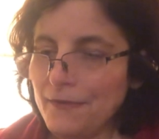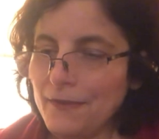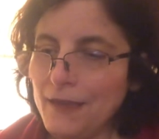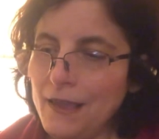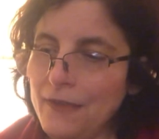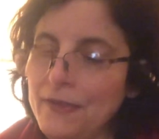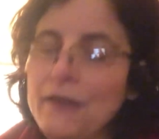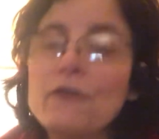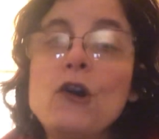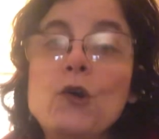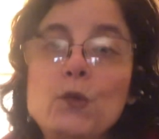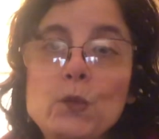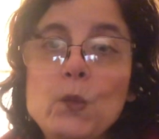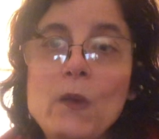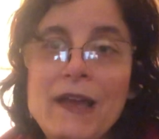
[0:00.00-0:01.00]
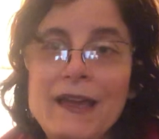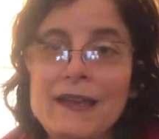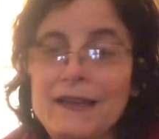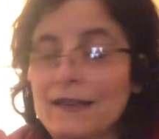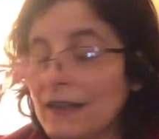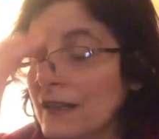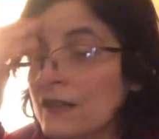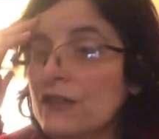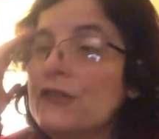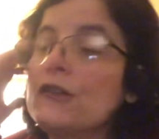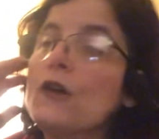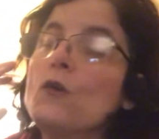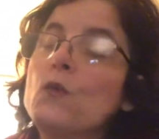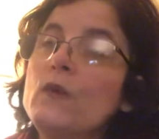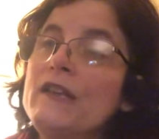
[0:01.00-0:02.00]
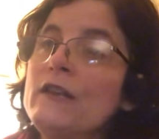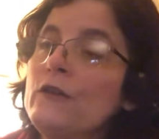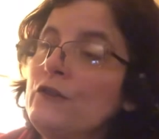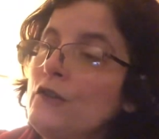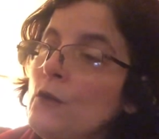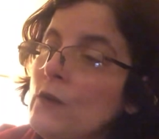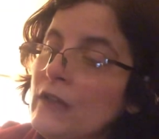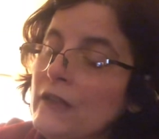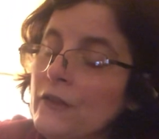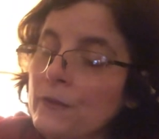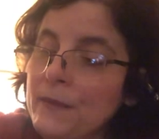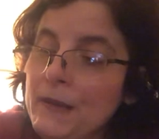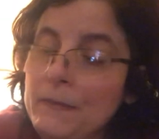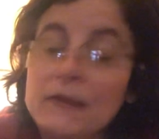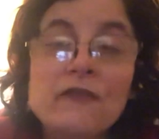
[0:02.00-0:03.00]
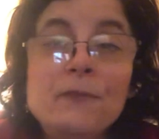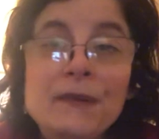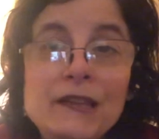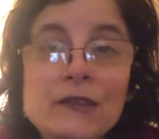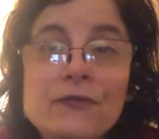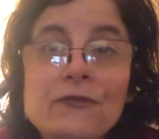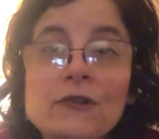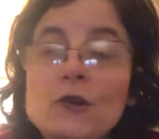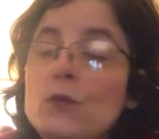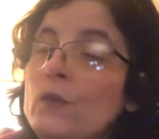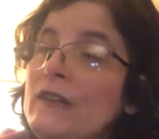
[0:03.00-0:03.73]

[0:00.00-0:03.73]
in their own way. So we don't know what other people have been through.